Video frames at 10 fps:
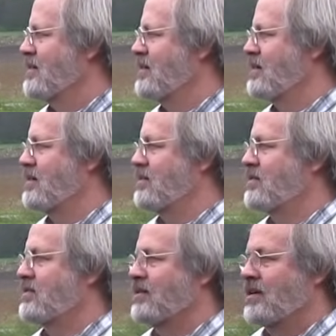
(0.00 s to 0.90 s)
And
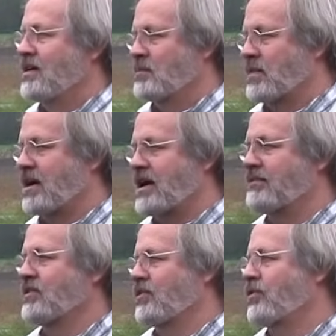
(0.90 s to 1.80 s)
by
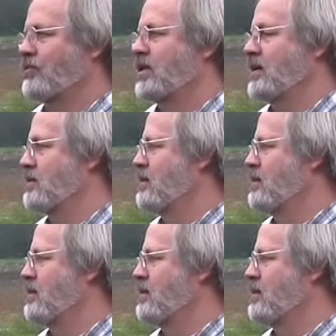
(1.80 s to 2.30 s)
having the three, it,